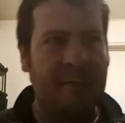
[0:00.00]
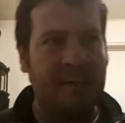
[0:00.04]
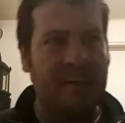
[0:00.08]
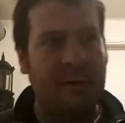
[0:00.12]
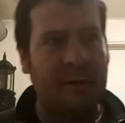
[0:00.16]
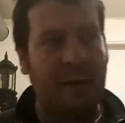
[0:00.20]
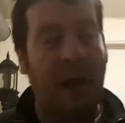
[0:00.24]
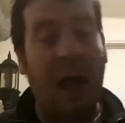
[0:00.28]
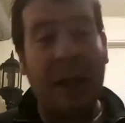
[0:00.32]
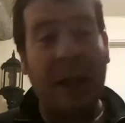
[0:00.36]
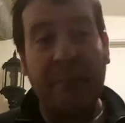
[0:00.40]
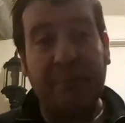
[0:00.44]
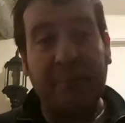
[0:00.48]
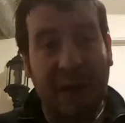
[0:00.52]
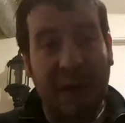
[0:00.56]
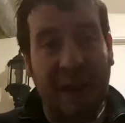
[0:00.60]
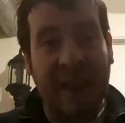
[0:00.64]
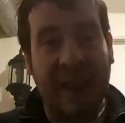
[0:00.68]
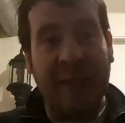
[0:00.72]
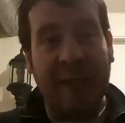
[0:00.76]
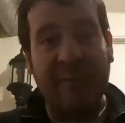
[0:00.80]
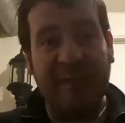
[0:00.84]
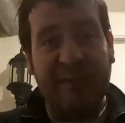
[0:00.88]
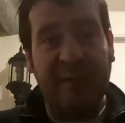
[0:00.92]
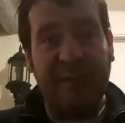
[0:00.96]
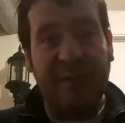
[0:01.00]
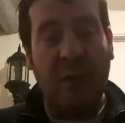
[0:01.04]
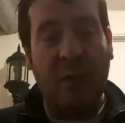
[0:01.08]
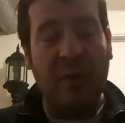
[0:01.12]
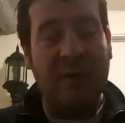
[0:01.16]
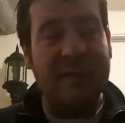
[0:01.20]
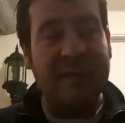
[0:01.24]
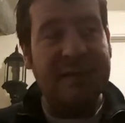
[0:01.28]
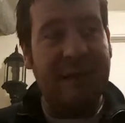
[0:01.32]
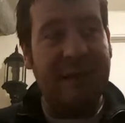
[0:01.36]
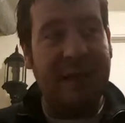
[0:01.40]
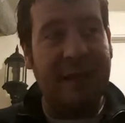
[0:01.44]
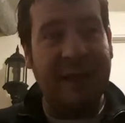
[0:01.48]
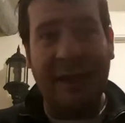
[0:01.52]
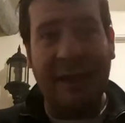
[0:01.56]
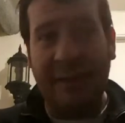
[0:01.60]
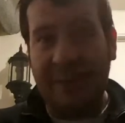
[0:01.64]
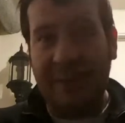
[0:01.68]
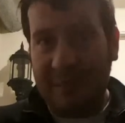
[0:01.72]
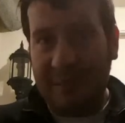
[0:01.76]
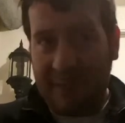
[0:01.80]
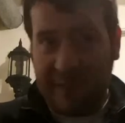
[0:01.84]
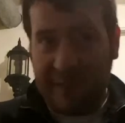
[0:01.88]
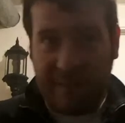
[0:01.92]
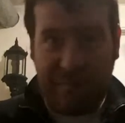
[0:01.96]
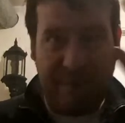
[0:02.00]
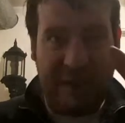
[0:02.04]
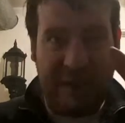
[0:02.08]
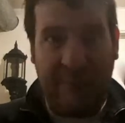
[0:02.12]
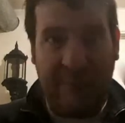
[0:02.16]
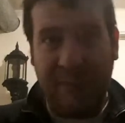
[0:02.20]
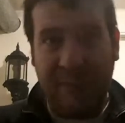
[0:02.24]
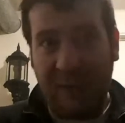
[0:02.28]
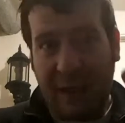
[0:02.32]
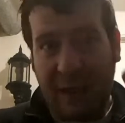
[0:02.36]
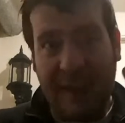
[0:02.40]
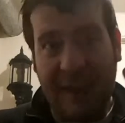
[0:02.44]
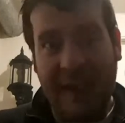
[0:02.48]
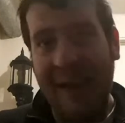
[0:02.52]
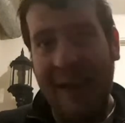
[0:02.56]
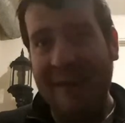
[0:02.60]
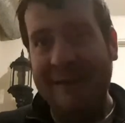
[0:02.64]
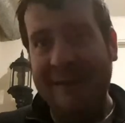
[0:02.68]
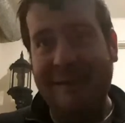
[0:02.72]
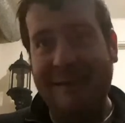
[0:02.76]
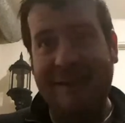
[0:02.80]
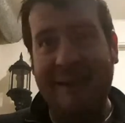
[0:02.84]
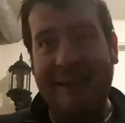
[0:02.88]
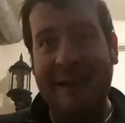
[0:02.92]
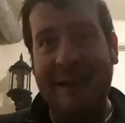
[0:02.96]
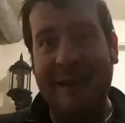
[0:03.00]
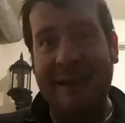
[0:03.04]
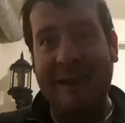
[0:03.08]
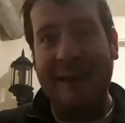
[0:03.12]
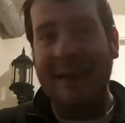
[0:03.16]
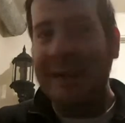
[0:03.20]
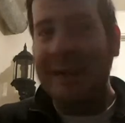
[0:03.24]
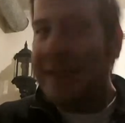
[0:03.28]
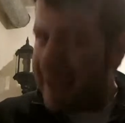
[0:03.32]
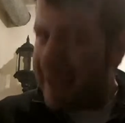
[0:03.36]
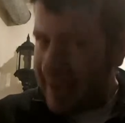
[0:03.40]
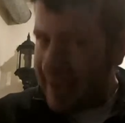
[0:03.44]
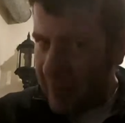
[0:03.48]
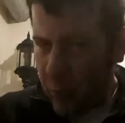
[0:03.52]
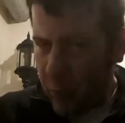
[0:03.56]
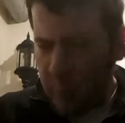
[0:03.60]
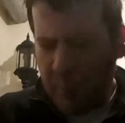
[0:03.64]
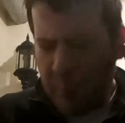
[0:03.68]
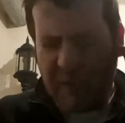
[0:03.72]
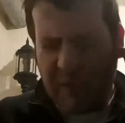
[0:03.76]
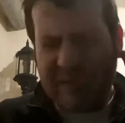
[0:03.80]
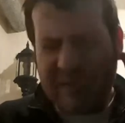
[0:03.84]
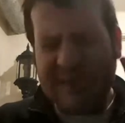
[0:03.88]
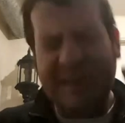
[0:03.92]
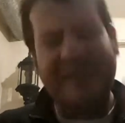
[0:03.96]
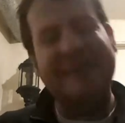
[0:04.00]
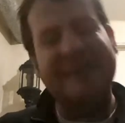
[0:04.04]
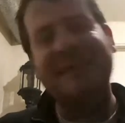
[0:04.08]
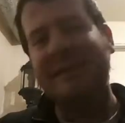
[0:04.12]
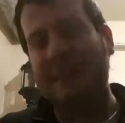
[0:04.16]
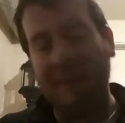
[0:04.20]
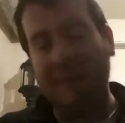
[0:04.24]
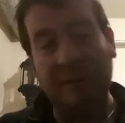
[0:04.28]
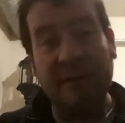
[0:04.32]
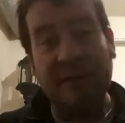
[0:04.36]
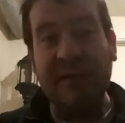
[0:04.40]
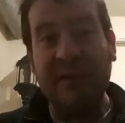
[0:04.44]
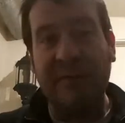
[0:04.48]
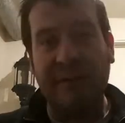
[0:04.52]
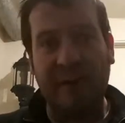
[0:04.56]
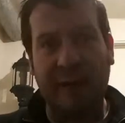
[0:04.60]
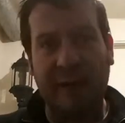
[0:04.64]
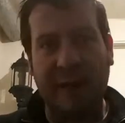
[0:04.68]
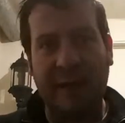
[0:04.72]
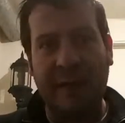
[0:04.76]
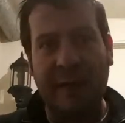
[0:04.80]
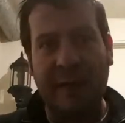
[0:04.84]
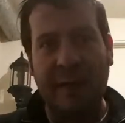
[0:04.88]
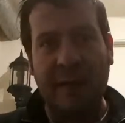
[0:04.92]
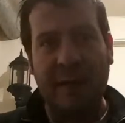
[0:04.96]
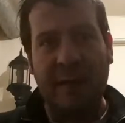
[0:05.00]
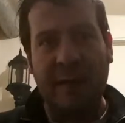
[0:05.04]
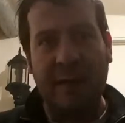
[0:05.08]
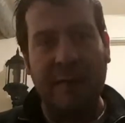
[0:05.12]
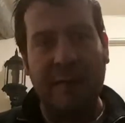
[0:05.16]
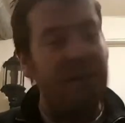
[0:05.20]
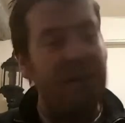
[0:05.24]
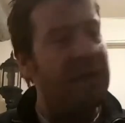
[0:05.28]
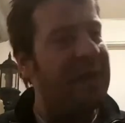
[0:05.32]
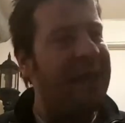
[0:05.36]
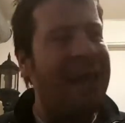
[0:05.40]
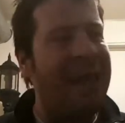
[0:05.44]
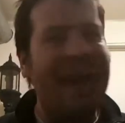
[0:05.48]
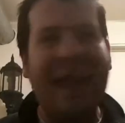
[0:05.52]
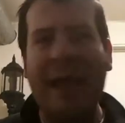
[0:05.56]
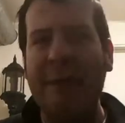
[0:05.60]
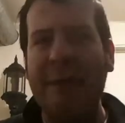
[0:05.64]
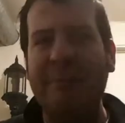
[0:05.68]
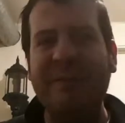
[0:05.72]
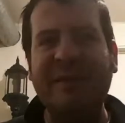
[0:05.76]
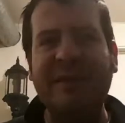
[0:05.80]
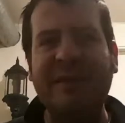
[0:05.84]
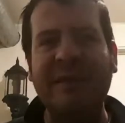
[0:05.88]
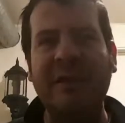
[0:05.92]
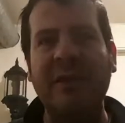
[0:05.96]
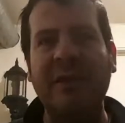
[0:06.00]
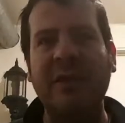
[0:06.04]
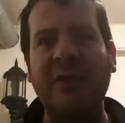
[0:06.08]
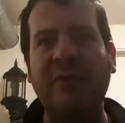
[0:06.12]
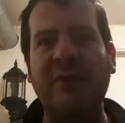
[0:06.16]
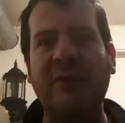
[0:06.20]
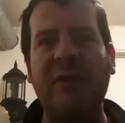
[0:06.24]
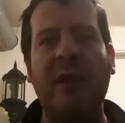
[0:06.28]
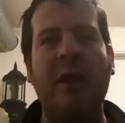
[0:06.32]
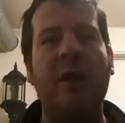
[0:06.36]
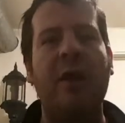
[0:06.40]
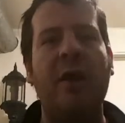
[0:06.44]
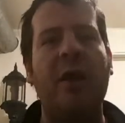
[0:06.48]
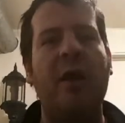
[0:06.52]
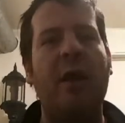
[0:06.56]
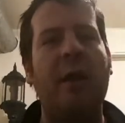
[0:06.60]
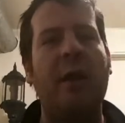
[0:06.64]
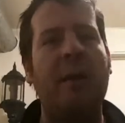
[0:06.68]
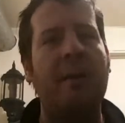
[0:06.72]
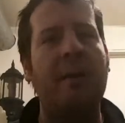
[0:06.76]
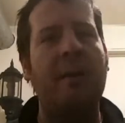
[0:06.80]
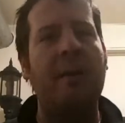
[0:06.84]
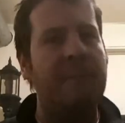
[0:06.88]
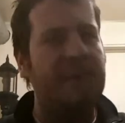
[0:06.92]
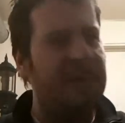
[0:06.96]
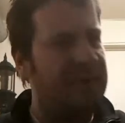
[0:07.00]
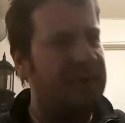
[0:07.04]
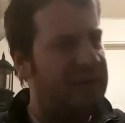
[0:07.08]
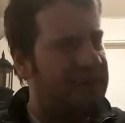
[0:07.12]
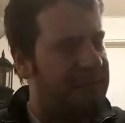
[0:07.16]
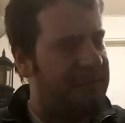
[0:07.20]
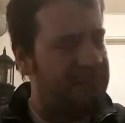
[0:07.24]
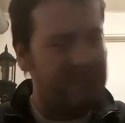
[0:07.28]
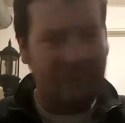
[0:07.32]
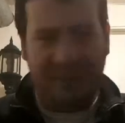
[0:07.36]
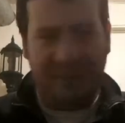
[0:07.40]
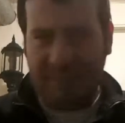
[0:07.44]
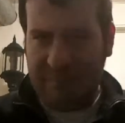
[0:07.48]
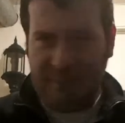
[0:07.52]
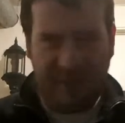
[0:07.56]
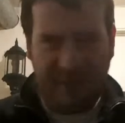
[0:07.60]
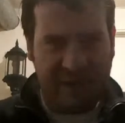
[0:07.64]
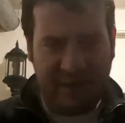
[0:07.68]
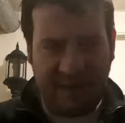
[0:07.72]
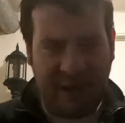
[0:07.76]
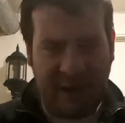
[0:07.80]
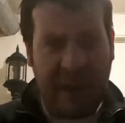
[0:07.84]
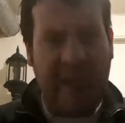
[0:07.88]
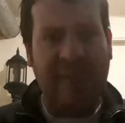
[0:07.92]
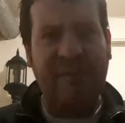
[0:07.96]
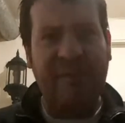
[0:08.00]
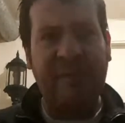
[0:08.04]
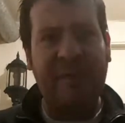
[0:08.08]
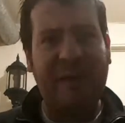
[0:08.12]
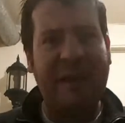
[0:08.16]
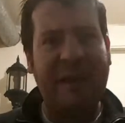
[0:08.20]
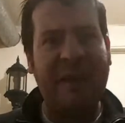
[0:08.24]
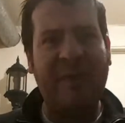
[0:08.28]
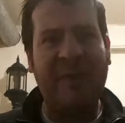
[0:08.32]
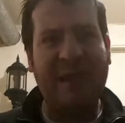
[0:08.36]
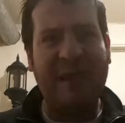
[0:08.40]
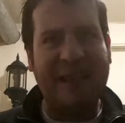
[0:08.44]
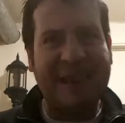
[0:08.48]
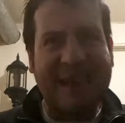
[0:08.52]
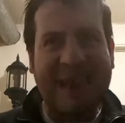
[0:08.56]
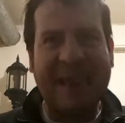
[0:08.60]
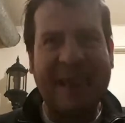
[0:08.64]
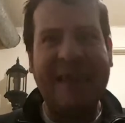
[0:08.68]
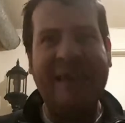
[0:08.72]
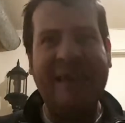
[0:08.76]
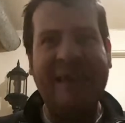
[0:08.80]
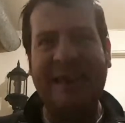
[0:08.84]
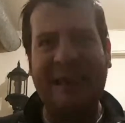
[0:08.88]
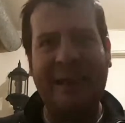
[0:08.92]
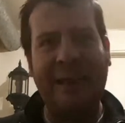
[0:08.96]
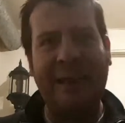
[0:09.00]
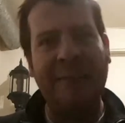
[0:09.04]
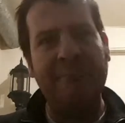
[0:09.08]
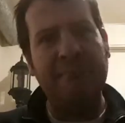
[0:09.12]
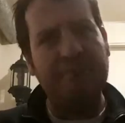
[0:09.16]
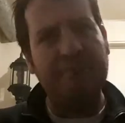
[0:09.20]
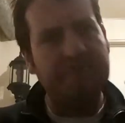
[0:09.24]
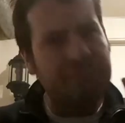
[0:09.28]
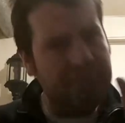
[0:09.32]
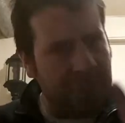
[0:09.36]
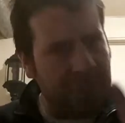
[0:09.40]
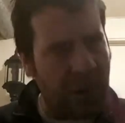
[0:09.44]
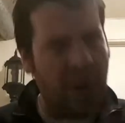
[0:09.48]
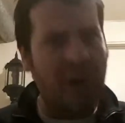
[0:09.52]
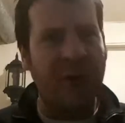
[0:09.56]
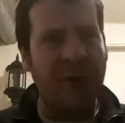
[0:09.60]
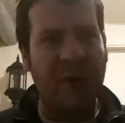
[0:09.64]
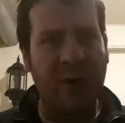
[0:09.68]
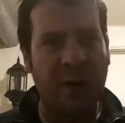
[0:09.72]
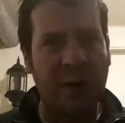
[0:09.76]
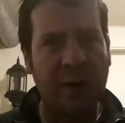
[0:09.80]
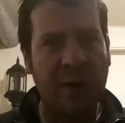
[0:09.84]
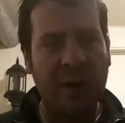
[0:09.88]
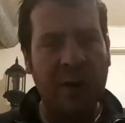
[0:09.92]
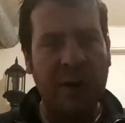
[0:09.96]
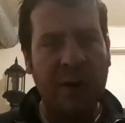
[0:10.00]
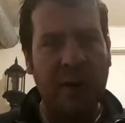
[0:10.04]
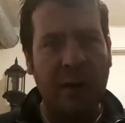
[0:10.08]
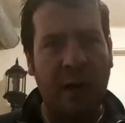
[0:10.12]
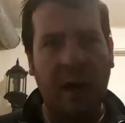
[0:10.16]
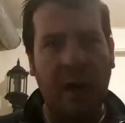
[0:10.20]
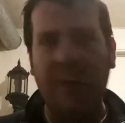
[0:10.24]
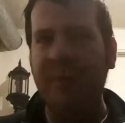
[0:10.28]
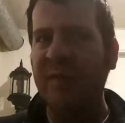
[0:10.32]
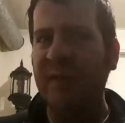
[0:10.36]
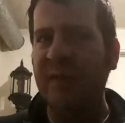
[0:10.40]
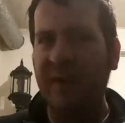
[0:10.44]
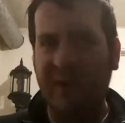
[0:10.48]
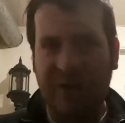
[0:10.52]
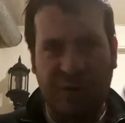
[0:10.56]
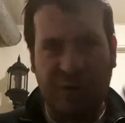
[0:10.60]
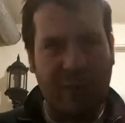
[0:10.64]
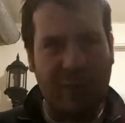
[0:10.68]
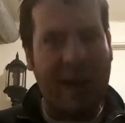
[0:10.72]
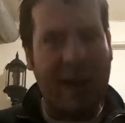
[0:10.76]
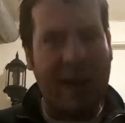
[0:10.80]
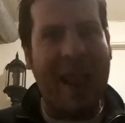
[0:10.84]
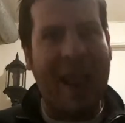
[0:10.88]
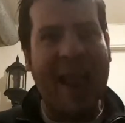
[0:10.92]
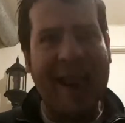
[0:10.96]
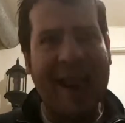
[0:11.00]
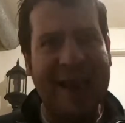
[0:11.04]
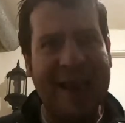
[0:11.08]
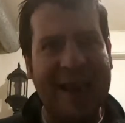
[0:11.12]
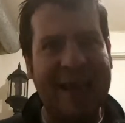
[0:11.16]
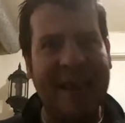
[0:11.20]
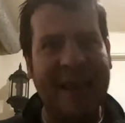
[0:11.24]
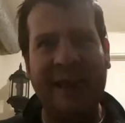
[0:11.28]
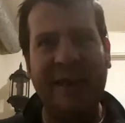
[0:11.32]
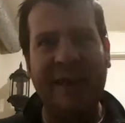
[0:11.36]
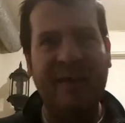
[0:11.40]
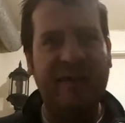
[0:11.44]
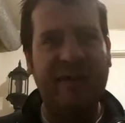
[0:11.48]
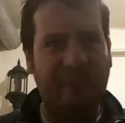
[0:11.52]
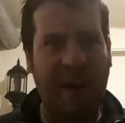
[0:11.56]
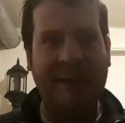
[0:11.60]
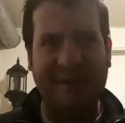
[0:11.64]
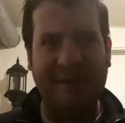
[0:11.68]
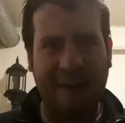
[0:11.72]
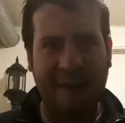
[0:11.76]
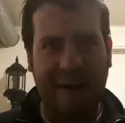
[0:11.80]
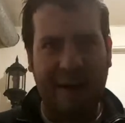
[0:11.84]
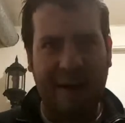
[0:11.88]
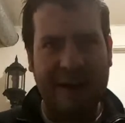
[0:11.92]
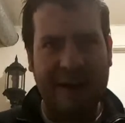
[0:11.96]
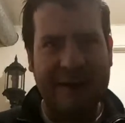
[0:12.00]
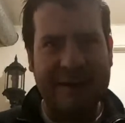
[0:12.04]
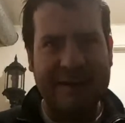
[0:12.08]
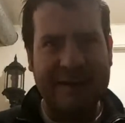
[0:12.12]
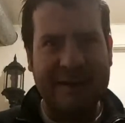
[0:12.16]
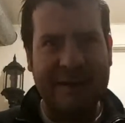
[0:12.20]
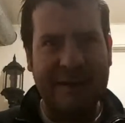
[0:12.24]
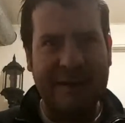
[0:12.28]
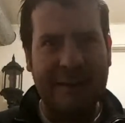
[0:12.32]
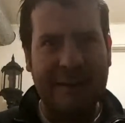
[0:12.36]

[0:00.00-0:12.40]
I blame folks like the people at IGN almost exclusively for the absolute knife in the kidney murder of the Dragon Age franchise.